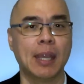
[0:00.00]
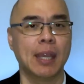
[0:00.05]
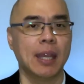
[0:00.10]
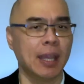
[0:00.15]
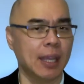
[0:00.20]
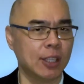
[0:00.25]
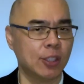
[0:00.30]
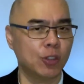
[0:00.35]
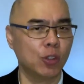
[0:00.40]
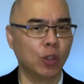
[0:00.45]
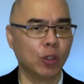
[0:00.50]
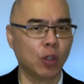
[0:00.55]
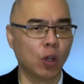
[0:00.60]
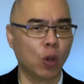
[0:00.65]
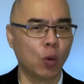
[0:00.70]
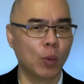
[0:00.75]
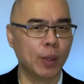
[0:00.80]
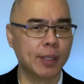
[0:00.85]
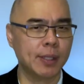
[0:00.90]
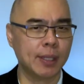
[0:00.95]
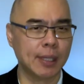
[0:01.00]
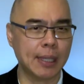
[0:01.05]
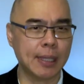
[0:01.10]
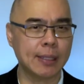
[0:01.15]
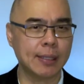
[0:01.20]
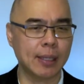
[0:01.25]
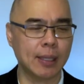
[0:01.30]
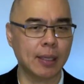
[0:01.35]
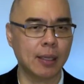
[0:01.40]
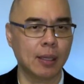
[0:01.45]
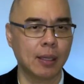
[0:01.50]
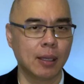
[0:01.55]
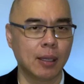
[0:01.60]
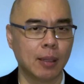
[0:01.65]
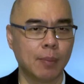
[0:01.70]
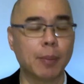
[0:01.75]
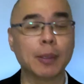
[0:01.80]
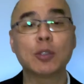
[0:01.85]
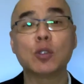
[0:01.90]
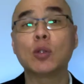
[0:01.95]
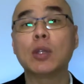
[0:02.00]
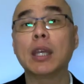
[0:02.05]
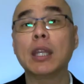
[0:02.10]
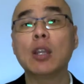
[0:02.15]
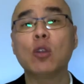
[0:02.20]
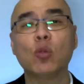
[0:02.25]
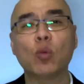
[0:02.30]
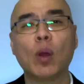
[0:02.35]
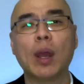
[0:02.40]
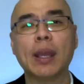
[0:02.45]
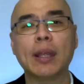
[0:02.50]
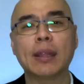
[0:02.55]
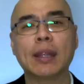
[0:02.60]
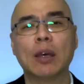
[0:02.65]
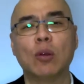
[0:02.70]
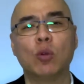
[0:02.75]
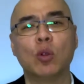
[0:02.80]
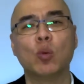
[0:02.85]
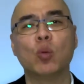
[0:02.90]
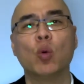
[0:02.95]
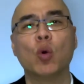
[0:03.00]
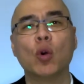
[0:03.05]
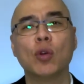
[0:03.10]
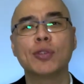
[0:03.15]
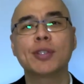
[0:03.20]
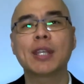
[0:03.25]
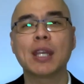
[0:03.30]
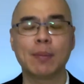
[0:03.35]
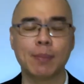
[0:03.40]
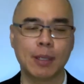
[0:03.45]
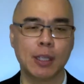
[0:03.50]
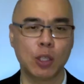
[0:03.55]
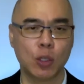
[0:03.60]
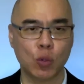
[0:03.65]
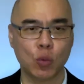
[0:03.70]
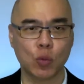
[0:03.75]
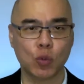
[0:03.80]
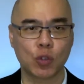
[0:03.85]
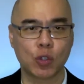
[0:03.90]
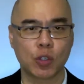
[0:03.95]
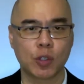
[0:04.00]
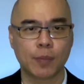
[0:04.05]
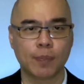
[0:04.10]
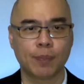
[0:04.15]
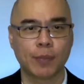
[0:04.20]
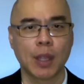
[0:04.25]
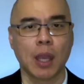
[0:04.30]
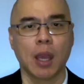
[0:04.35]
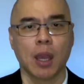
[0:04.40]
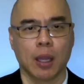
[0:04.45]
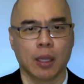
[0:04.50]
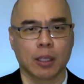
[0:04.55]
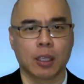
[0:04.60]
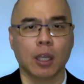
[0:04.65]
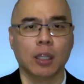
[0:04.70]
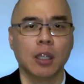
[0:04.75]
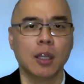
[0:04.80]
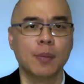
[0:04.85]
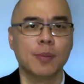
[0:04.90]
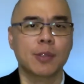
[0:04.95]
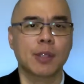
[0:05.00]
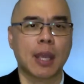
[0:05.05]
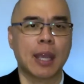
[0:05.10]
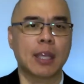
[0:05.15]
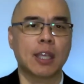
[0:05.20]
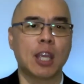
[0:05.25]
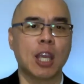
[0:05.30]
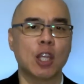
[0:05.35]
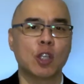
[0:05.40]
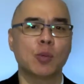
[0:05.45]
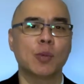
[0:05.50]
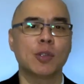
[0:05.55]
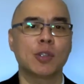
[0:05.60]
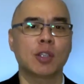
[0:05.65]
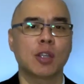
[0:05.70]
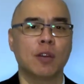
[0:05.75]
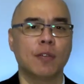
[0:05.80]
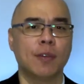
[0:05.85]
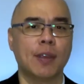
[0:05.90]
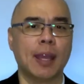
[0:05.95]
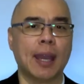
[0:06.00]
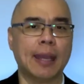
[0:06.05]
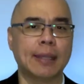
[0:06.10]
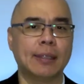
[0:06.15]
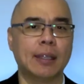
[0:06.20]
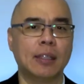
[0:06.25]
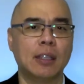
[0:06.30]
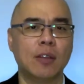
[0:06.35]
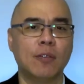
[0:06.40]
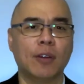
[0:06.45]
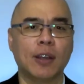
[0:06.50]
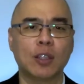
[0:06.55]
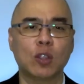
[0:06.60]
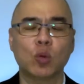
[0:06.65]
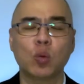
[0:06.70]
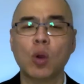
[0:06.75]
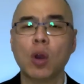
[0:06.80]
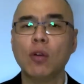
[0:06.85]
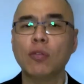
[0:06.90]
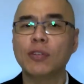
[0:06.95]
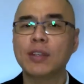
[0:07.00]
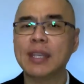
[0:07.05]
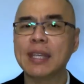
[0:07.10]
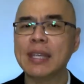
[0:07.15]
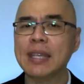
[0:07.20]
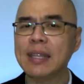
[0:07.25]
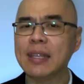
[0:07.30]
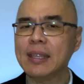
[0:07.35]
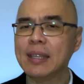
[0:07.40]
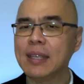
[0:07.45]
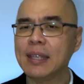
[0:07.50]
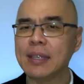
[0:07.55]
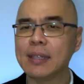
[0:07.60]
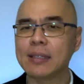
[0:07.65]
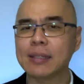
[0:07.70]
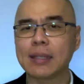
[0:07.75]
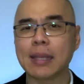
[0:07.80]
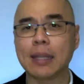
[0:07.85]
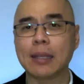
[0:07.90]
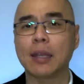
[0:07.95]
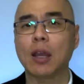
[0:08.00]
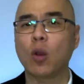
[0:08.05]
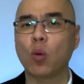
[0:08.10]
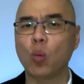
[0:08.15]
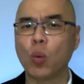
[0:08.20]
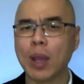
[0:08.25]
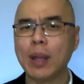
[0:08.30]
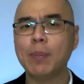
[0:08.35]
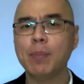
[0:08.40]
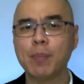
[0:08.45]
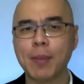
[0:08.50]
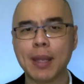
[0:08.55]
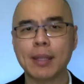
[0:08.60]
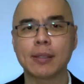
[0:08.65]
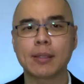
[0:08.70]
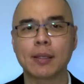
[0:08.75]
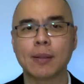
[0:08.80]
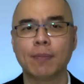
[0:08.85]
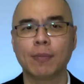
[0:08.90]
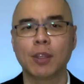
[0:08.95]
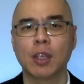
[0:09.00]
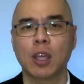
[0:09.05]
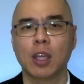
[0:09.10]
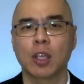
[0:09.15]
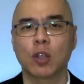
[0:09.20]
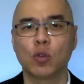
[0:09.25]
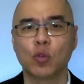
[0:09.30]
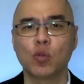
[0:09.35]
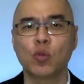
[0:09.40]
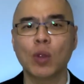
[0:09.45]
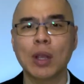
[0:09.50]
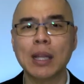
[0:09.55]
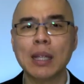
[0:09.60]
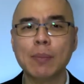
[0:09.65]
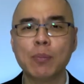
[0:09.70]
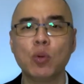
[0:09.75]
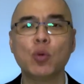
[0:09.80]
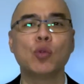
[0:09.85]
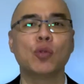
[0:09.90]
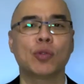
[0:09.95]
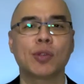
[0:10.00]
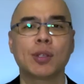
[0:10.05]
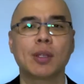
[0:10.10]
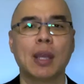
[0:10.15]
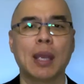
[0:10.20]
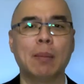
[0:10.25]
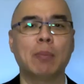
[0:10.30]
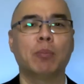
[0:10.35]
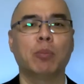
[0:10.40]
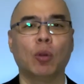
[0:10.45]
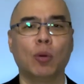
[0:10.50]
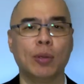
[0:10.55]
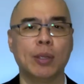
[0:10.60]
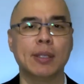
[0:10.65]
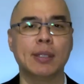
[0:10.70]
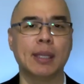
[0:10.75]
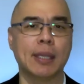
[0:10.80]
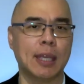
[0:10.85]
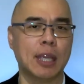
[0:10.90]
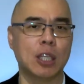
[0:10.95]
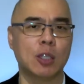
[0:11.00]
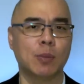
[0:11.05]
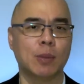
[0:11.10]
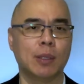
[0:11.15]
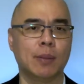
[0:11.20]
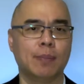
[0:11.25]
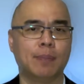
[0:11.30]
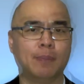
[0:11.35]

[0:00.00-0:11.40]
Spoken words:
It's not always easy, but to get it right, the rewards can be huge. Gallup's engagement survey identified 12 key needs that, when met, could really boost employees' engagement.